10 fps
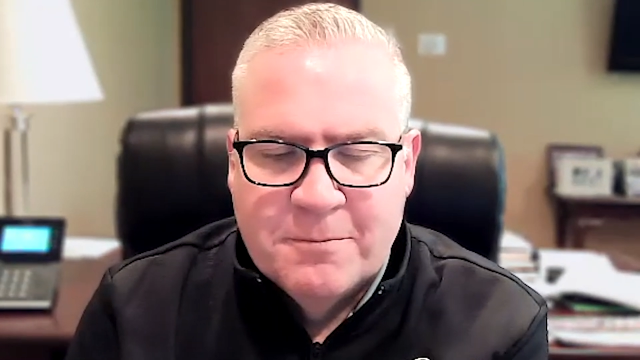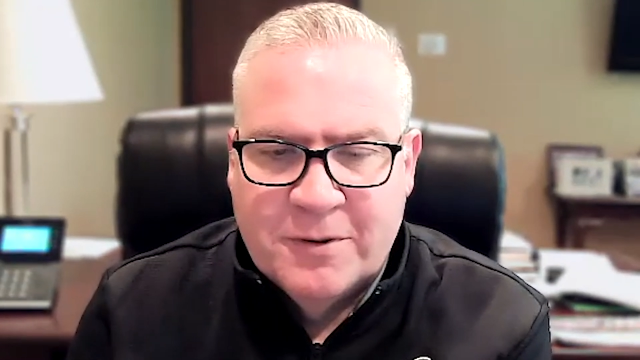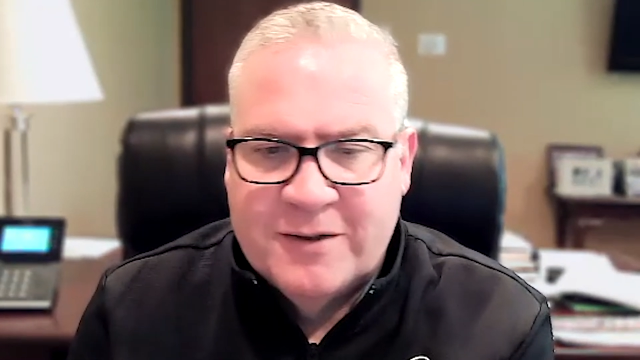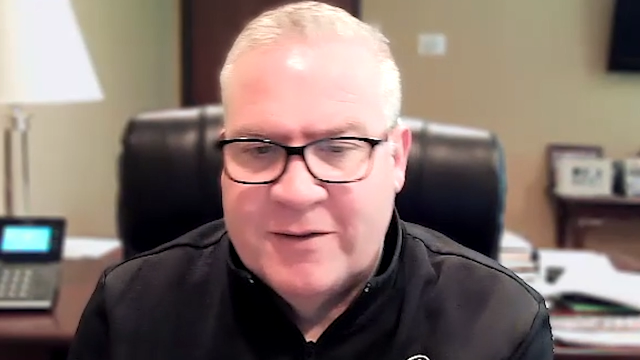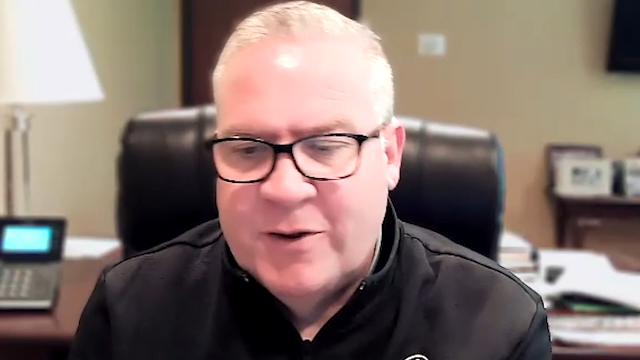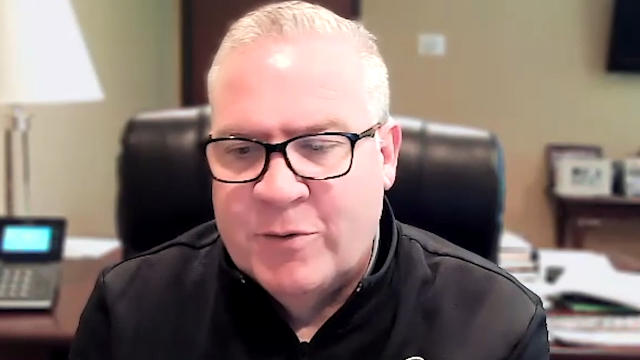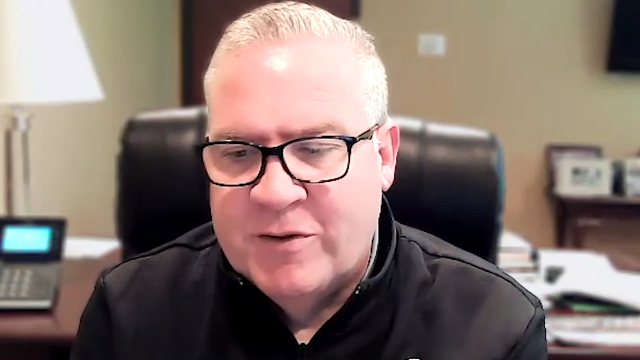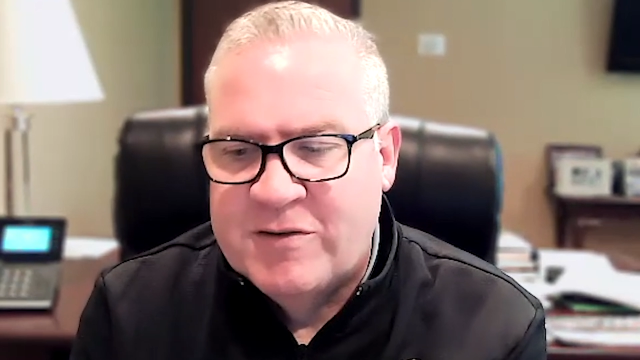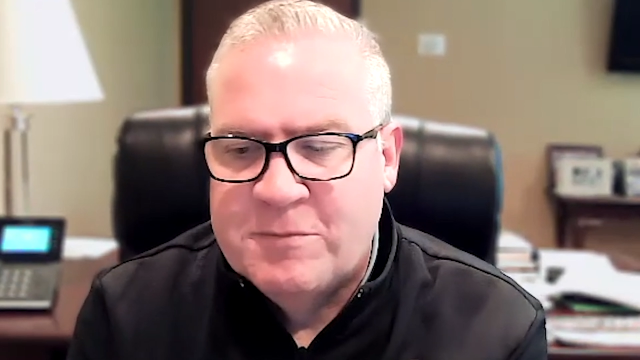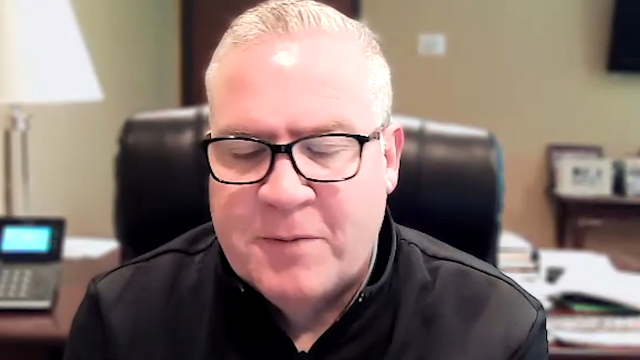But
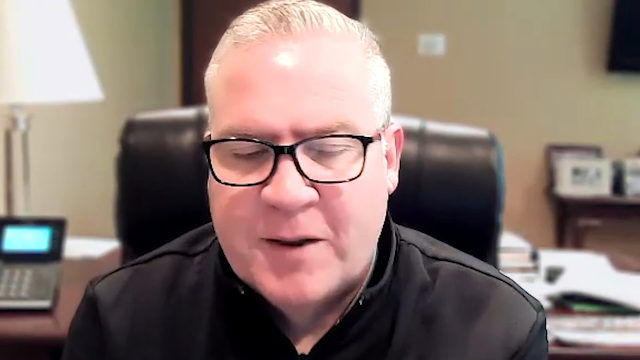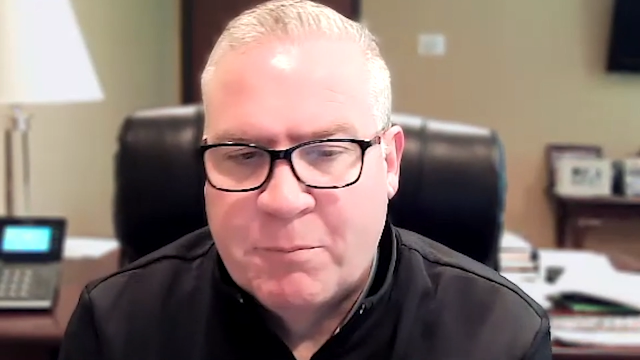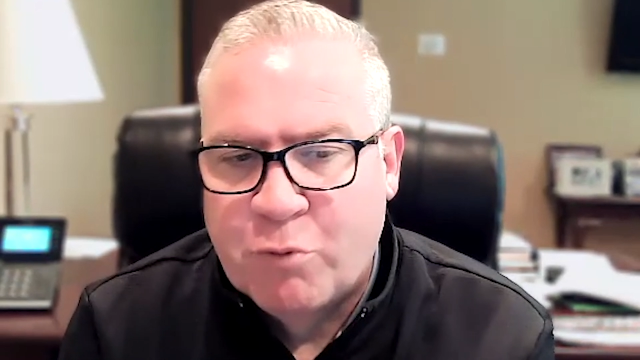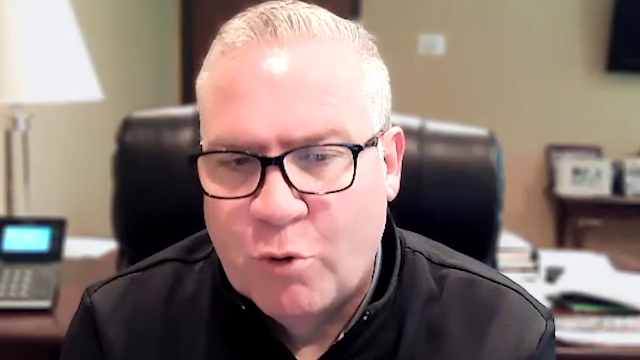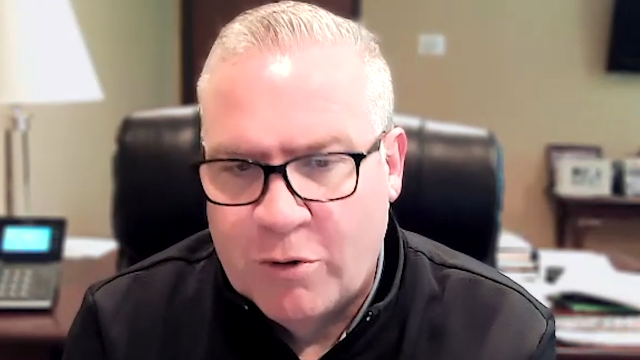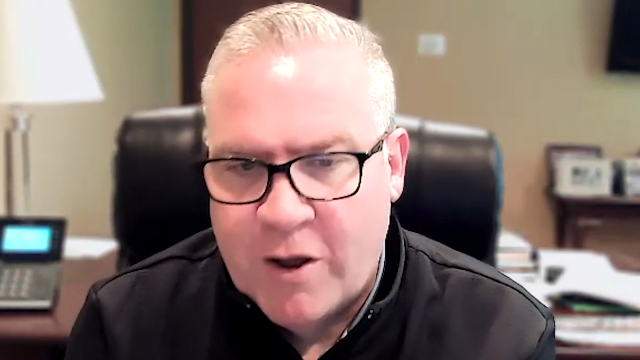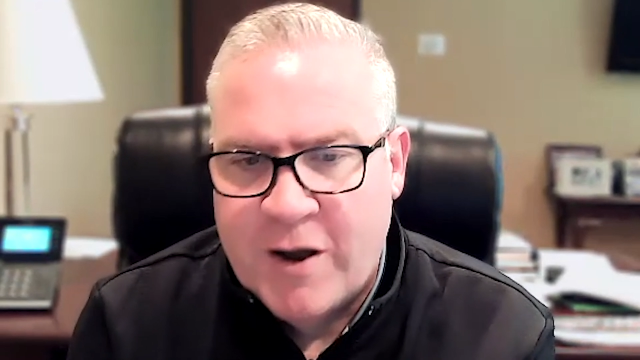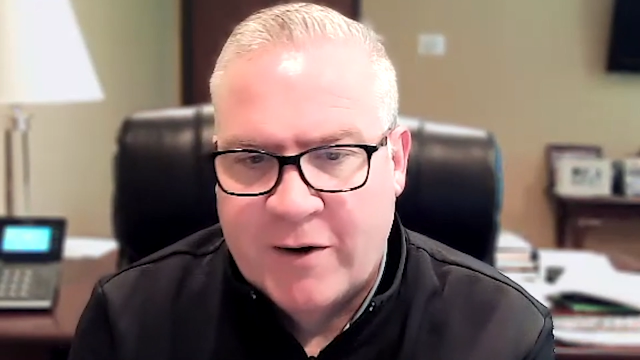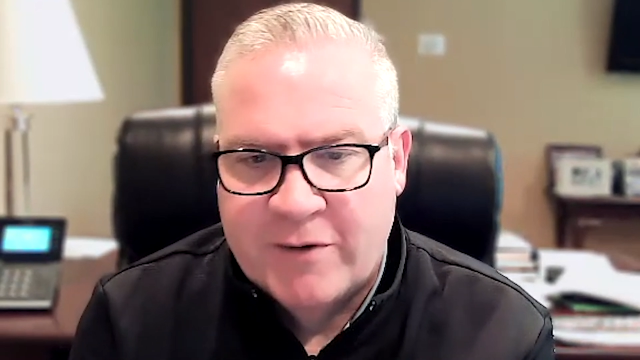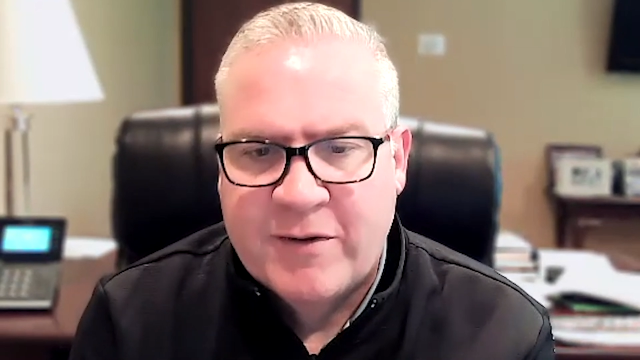this has been a
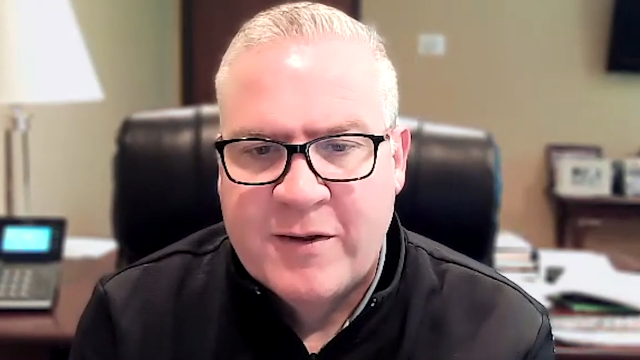prolonged